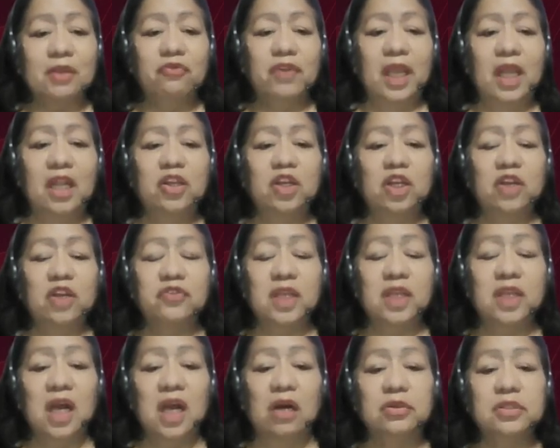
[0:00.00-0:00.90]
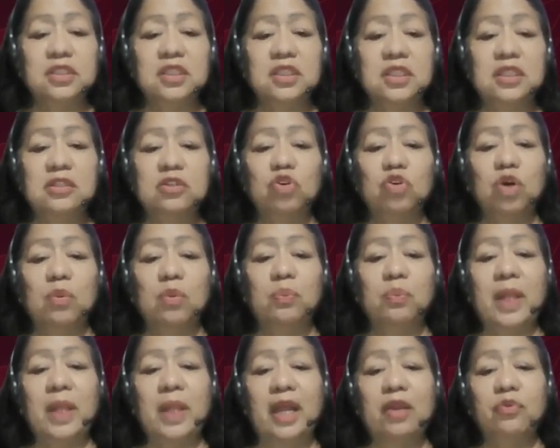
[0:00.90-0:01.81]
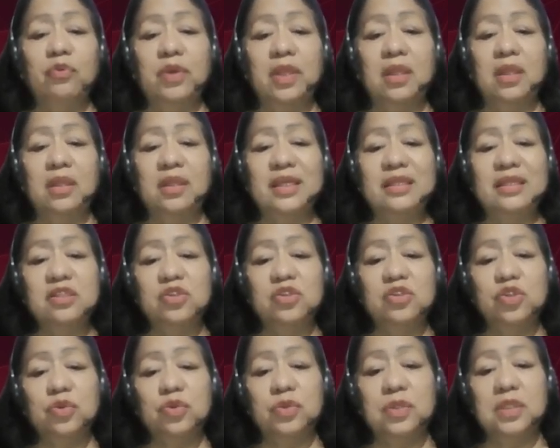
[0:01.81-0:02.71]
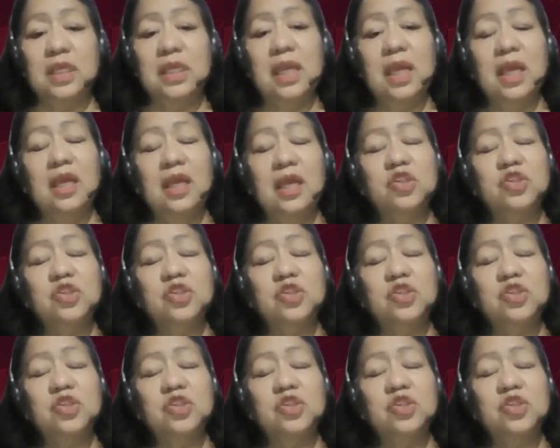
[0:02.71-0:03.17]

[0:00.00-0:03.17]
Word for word: Failure of the counsel to comply with this duty